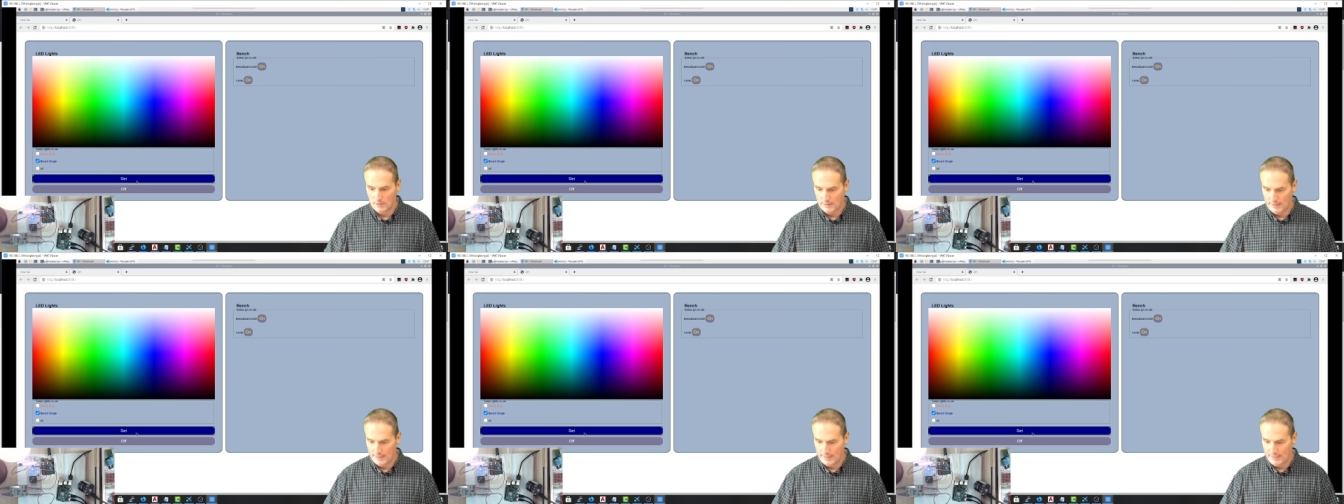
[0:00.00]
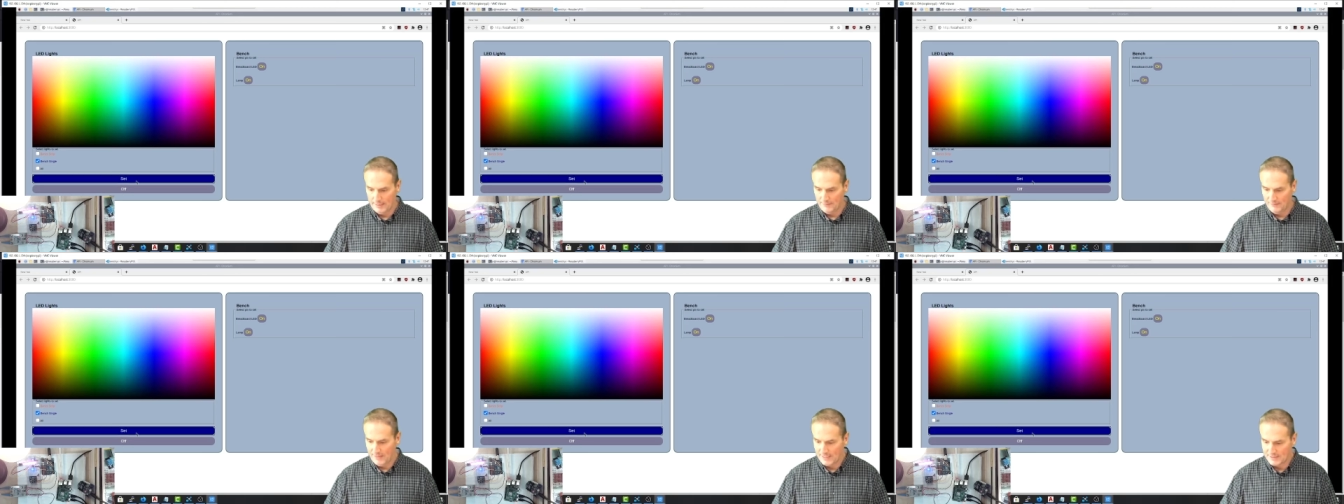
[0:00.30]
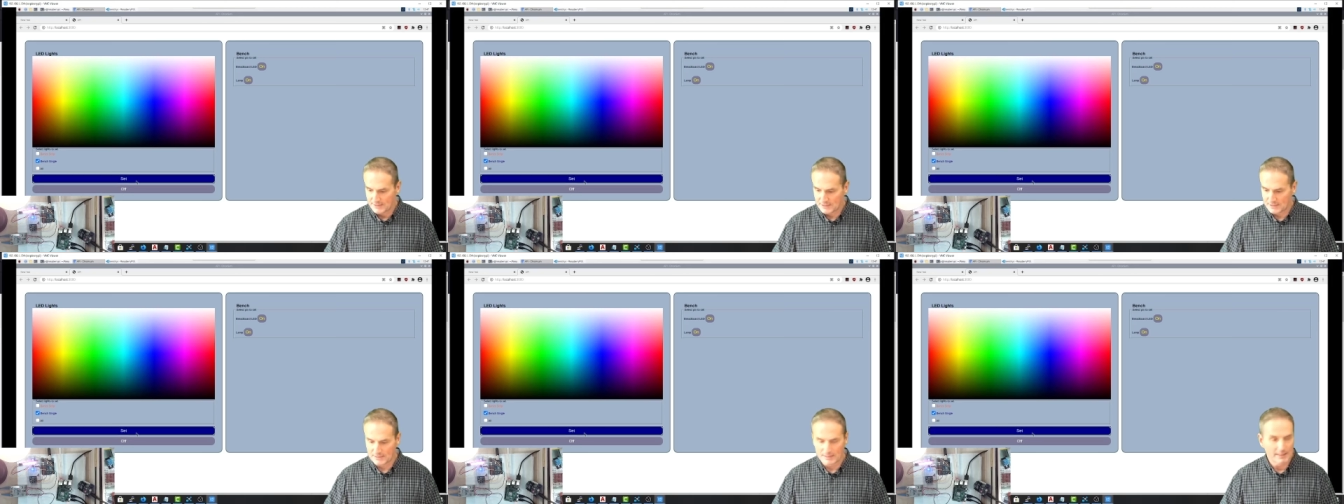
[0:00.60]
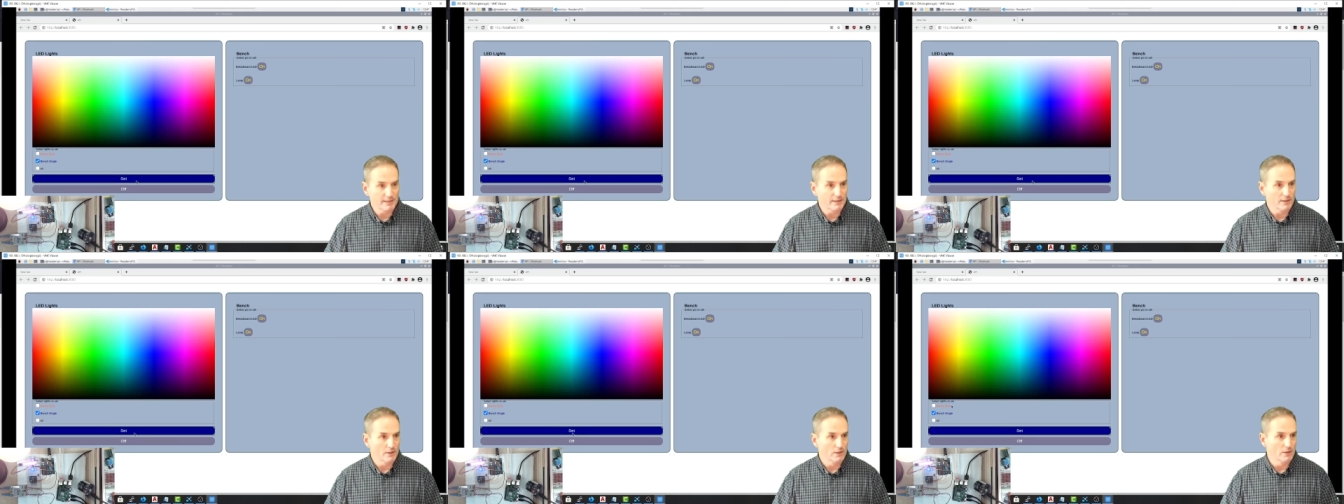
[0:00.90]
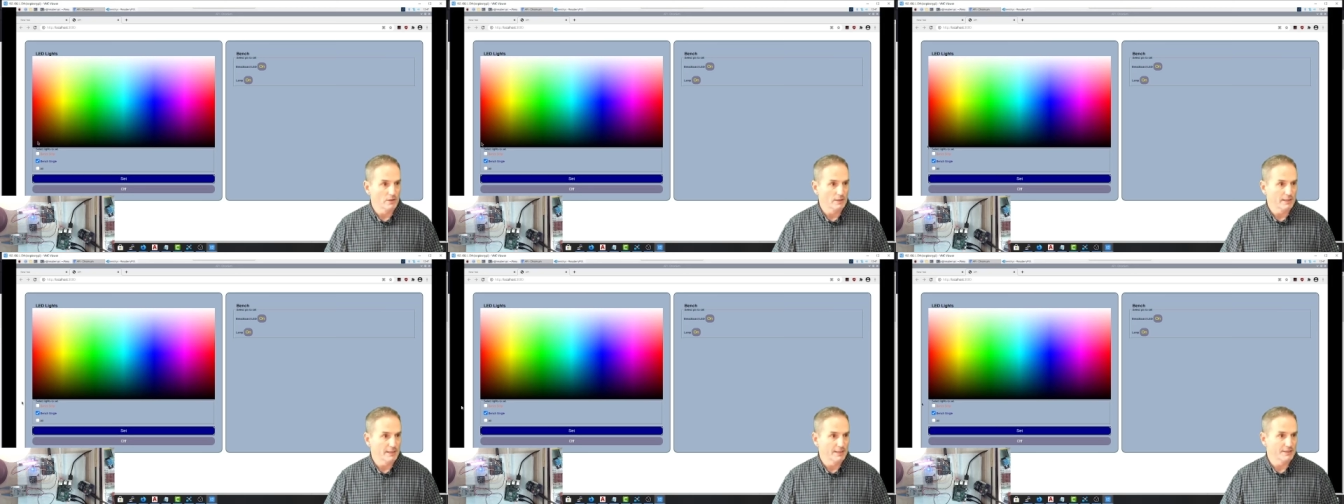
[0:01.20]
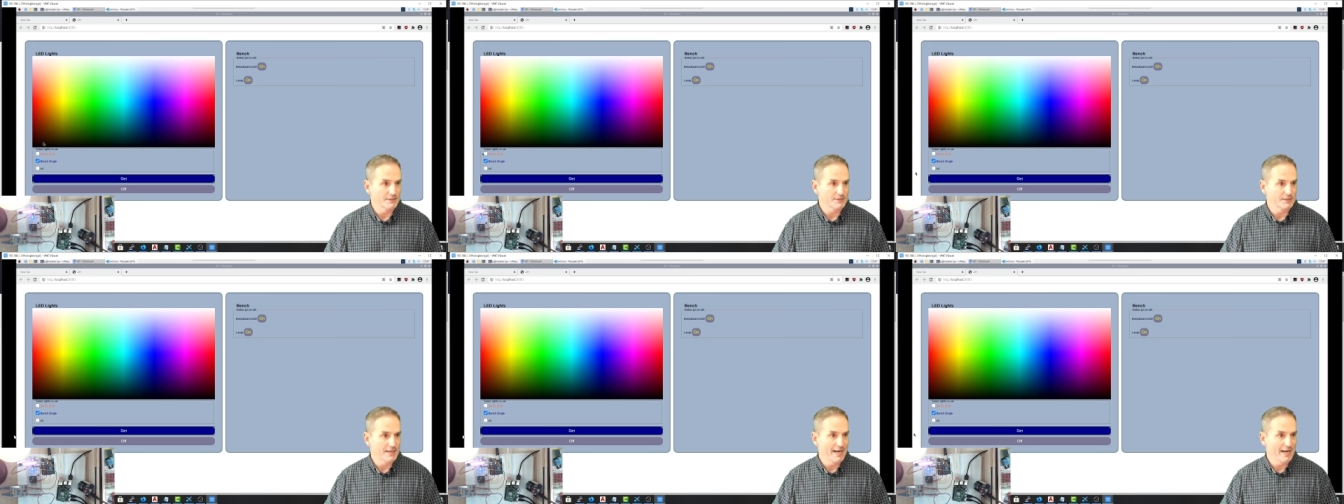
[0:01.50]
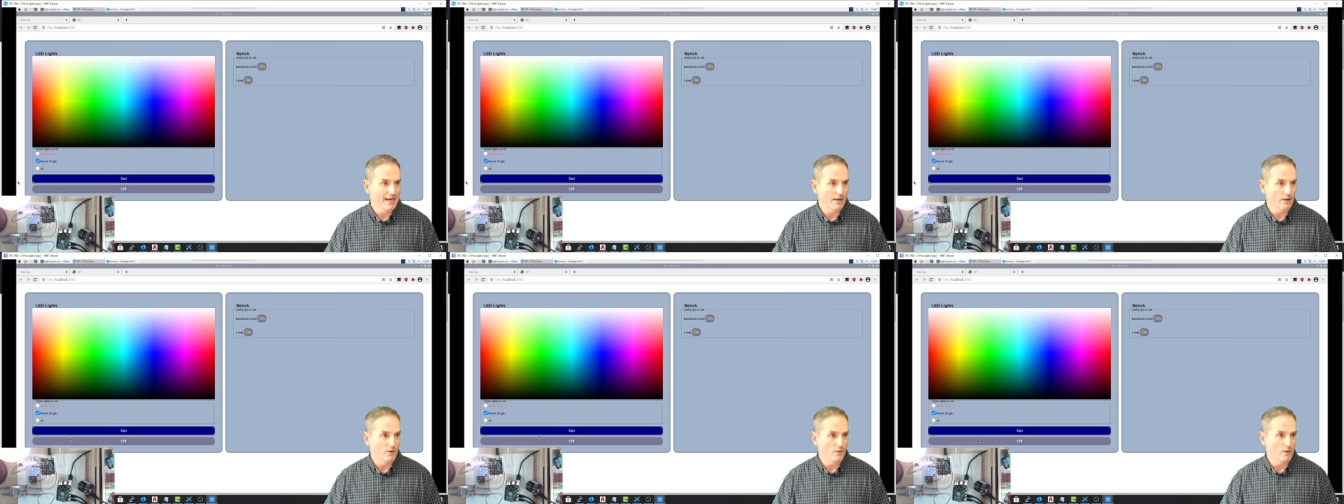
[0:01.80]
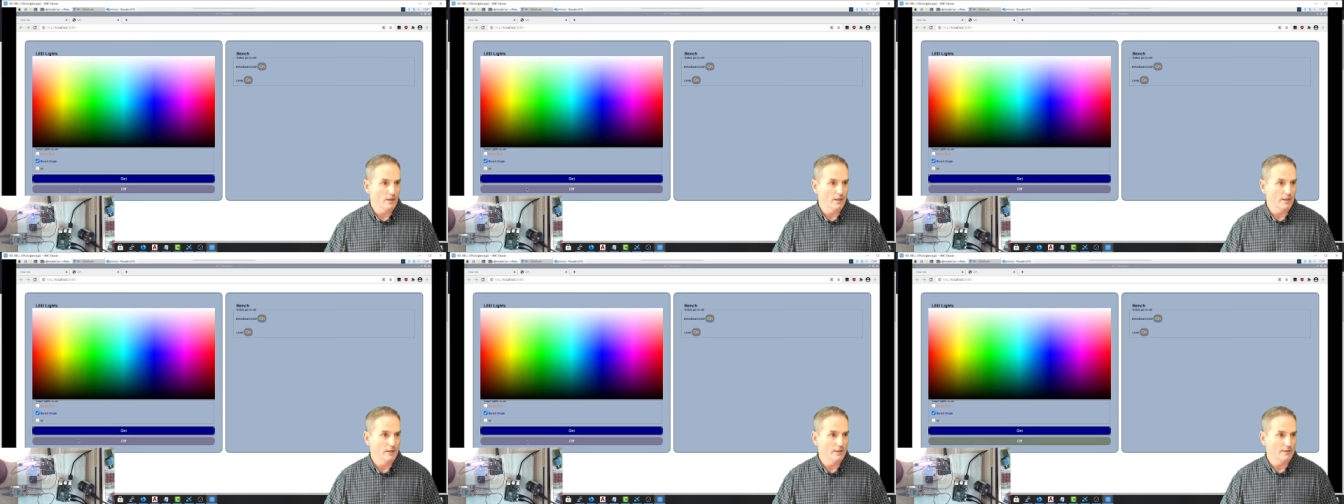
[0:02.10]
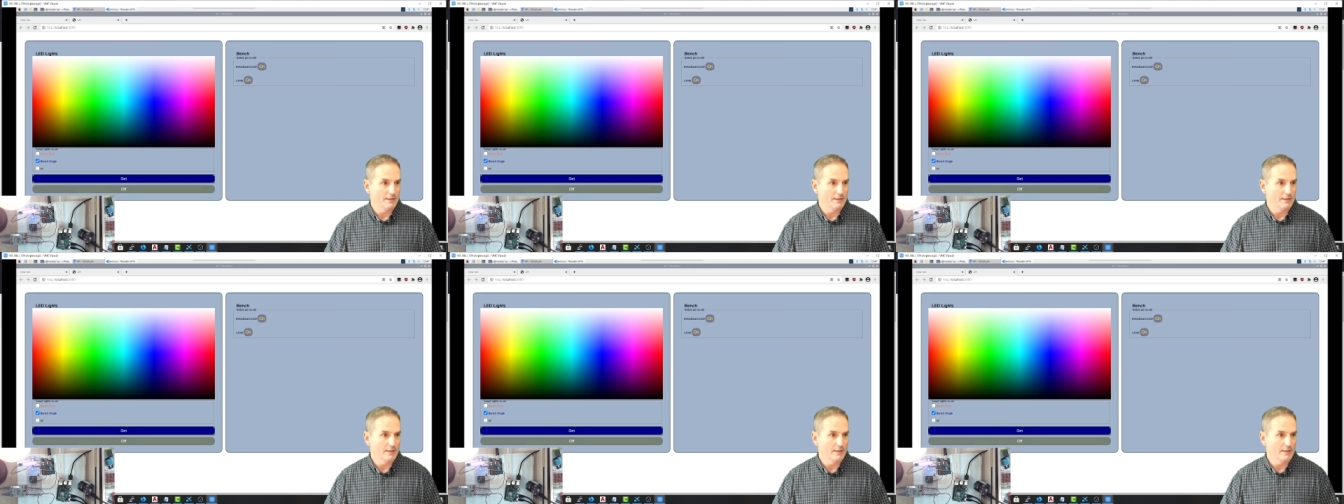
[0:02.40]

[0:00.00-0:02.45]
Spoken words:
and that single is now